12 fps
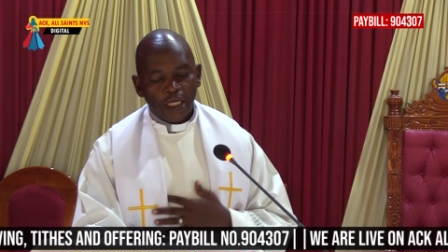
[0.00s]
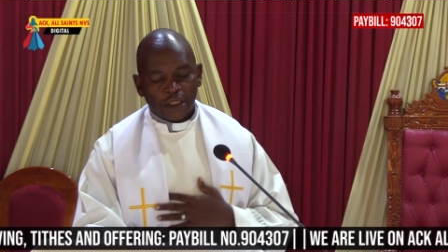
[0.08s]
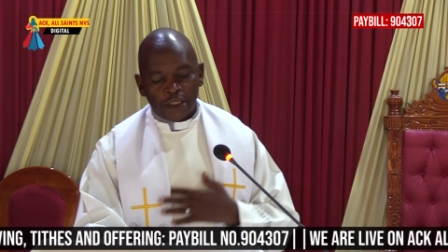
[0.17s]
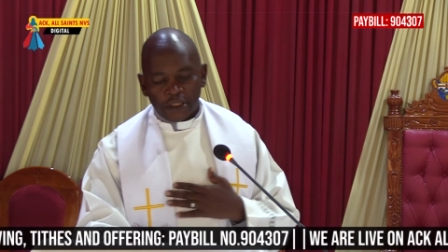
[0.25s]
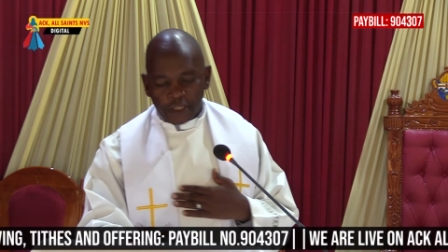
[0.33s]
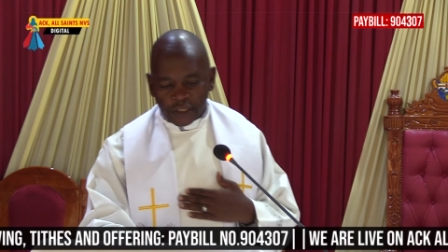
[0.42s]

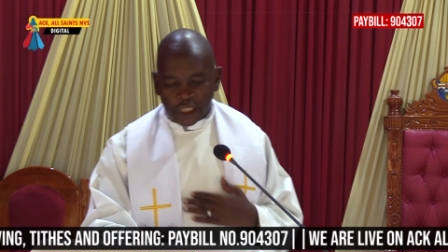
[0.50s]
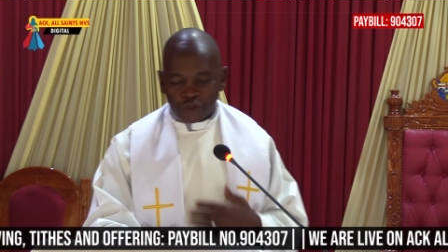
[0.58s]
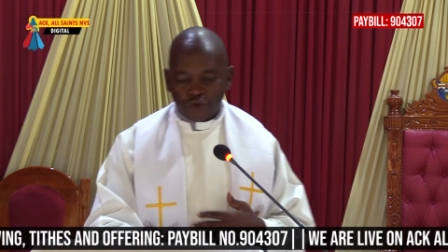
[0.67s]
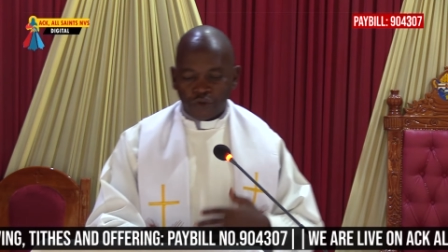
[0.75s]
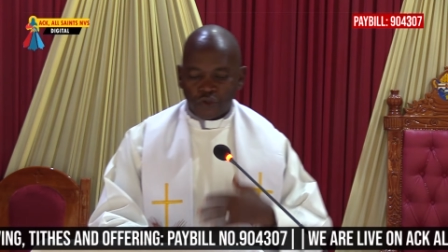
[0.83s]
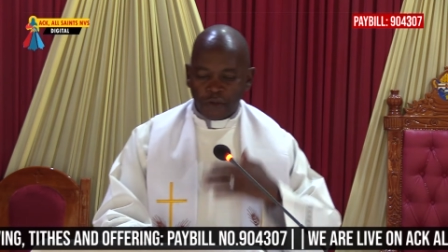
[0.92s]

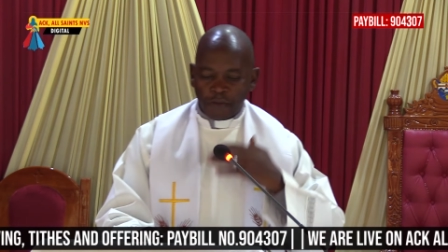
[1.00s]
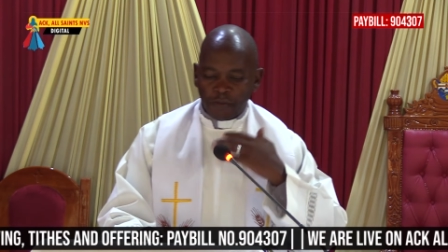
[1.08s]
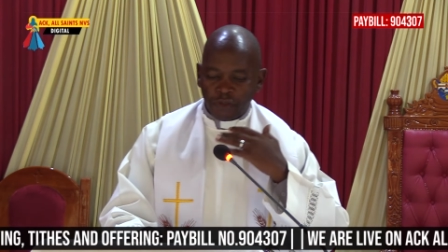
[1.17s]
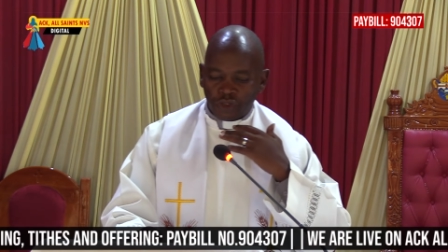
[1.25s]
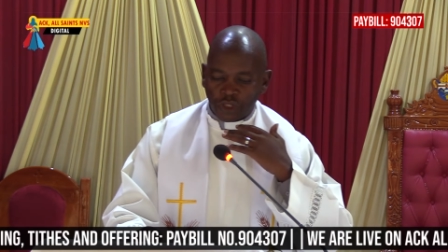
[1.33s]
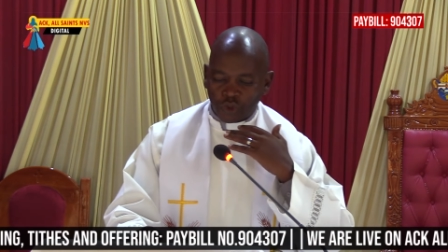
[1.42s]

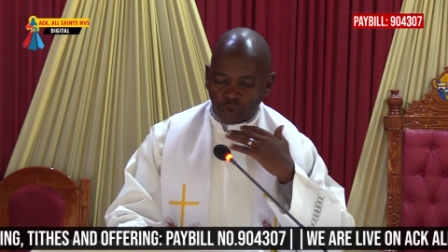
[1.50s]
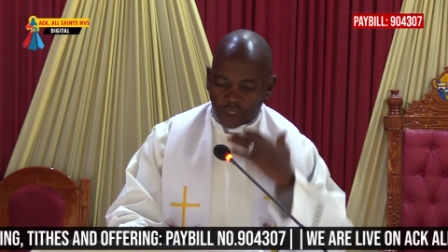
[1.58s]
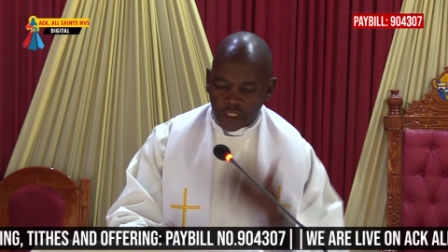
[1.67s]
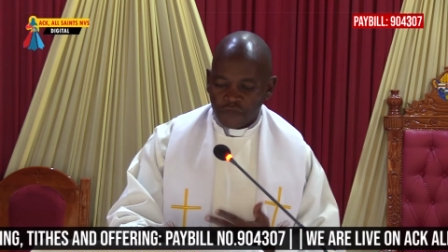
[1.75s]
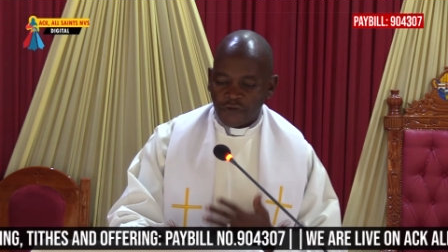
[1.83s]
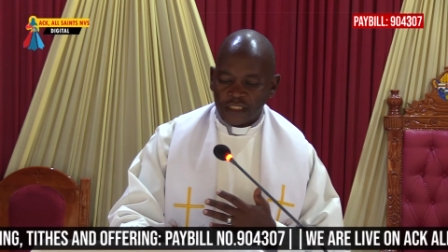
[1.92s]
that to
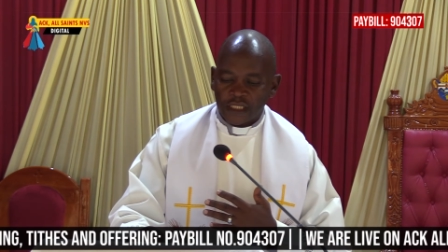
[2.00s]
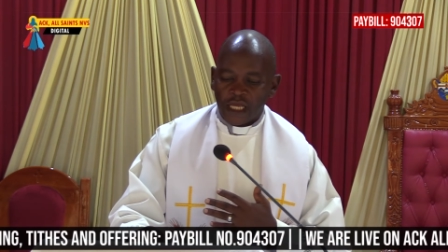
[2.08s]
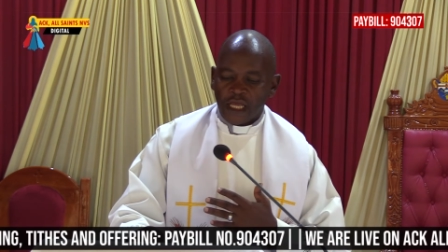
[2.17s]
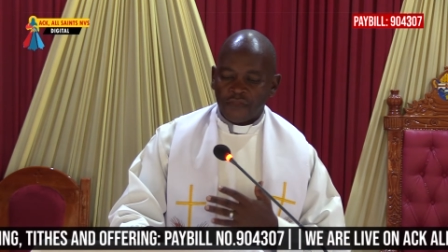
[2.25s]
give us